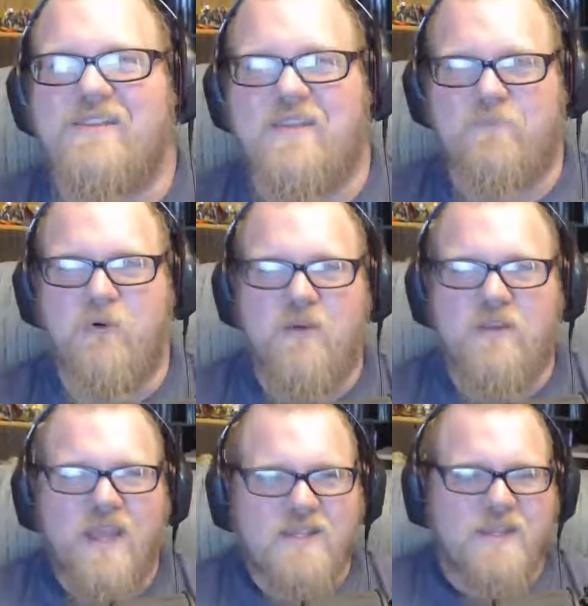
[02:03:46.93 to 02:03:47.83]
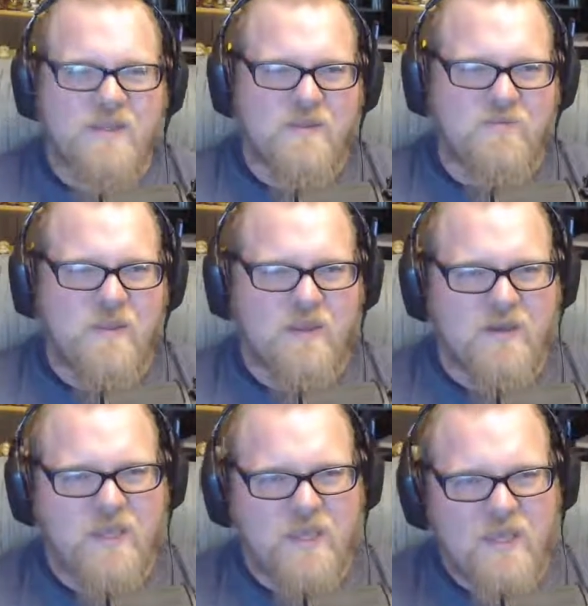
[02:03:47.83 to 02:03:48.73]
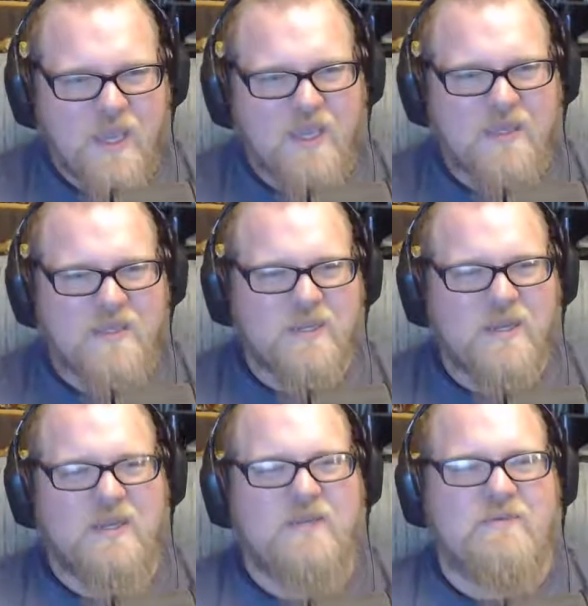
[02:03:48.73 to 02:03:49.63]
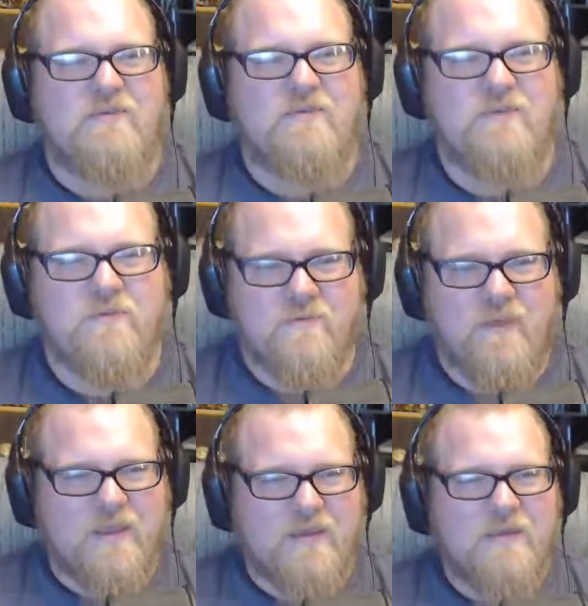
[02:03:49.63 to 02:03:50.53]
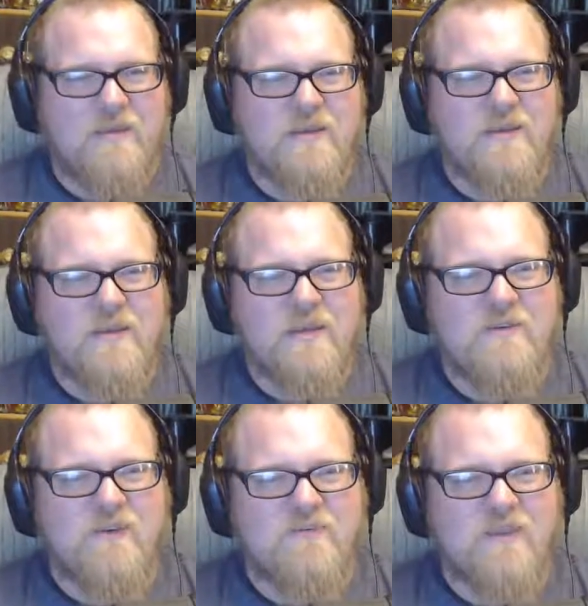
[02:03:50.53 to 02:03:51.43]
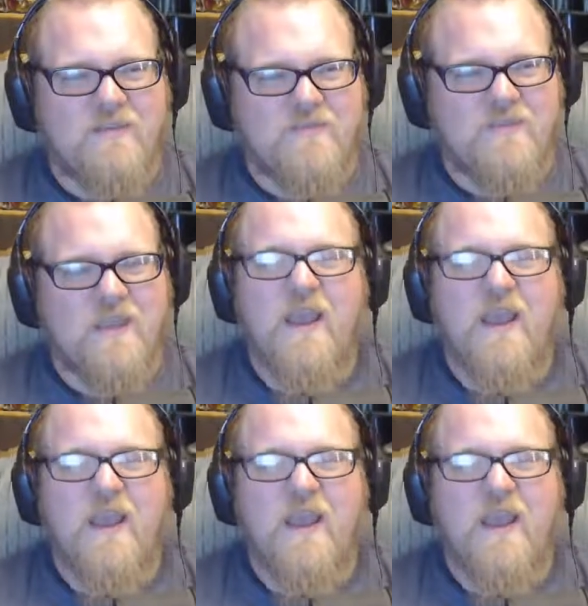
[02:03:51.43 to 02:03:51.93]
at the pool and dad's getting the milk, and oh man, rough times.